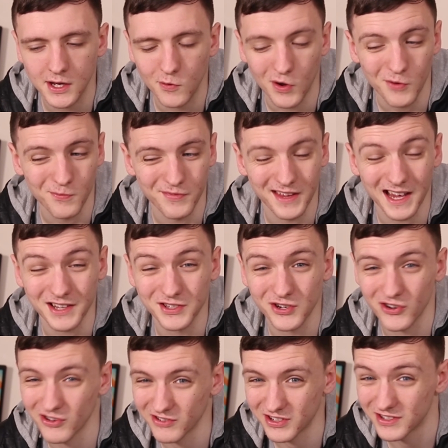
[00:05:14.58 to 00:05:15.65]
Well, the
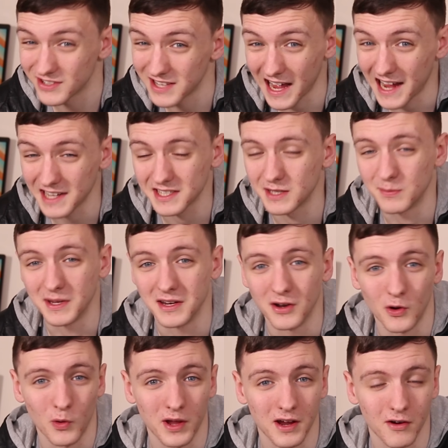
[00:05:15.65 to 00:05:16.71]
answer just has to be
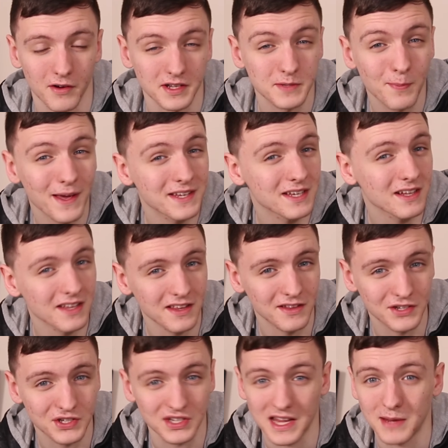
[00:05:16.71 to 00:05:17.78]
no here. It's basically the
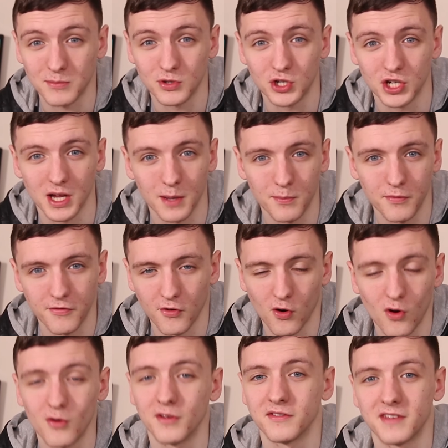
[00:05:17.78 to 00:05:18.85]
same chip for
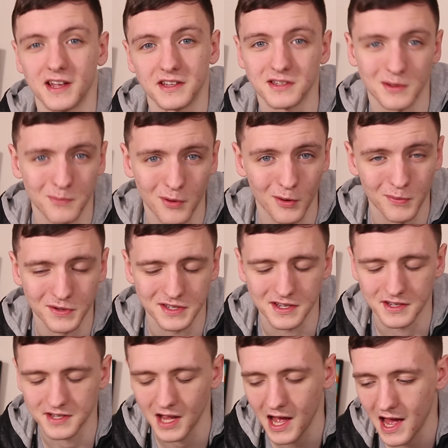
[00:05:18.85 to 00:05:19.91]
all intents and
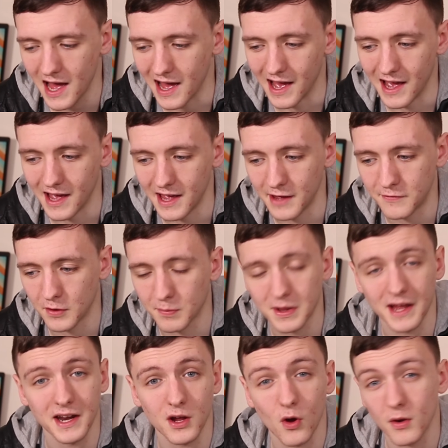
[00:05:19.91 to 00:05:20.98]
purposes. If you're
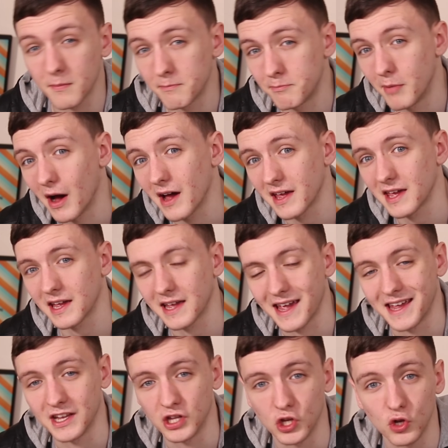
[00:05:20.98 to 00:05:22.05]
planning on buying
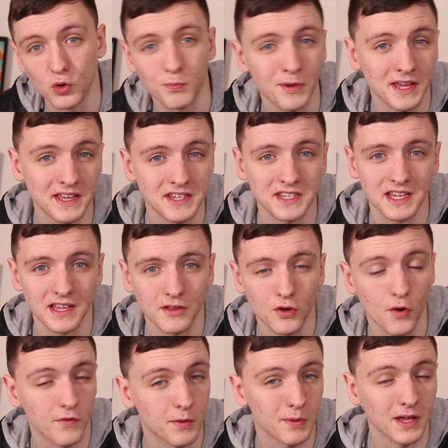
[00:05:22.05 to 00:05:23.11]
a new PC
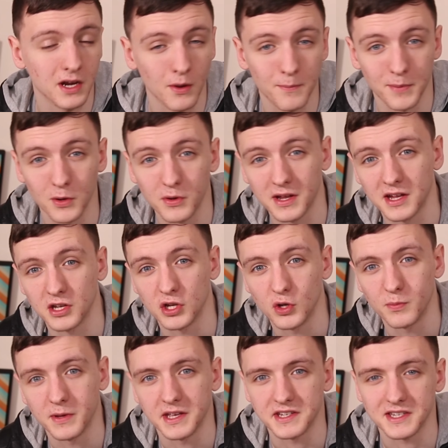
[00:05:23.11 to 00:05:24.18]
though, if you're planning on building a new
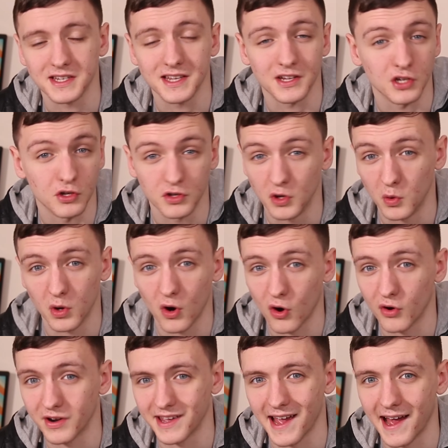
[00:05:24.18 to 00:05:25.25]
PC and you don't
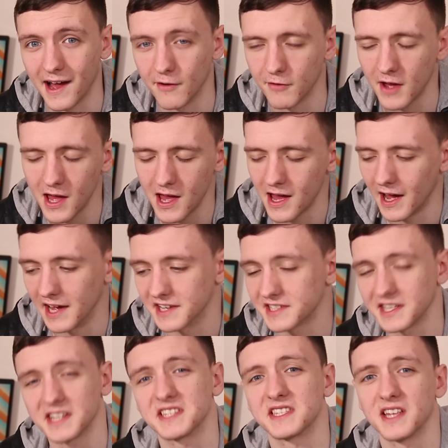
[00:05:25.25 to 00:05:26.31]
already have a
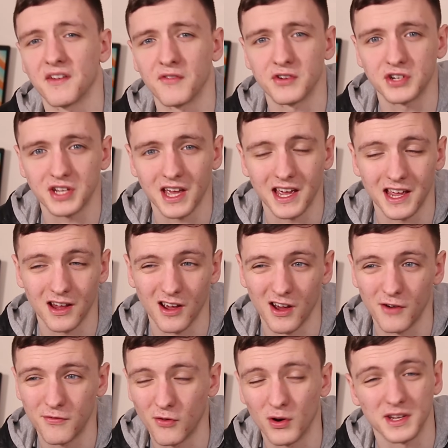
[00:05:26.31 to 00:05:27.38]
6700K,
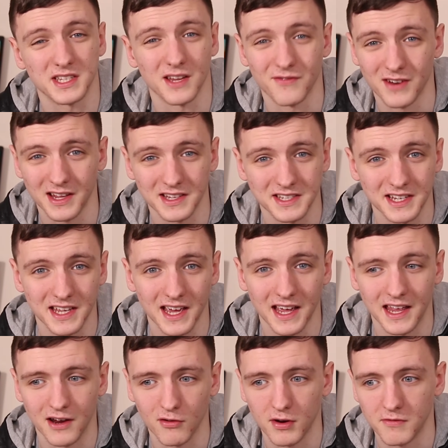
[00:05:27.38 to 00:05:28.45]
a
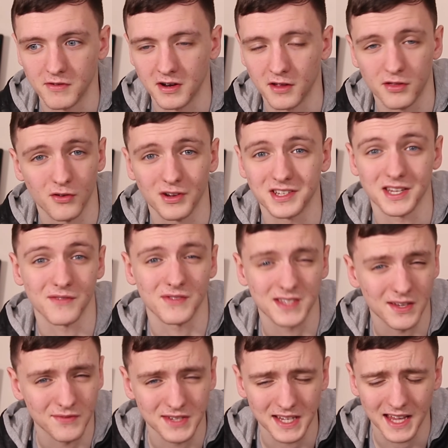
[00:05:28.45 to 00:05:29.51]
4790K, or even a
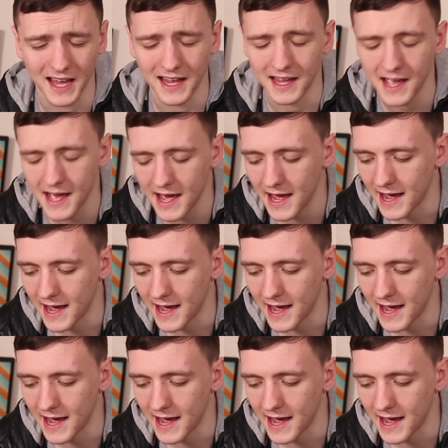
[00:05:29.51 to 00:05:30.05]
3770K,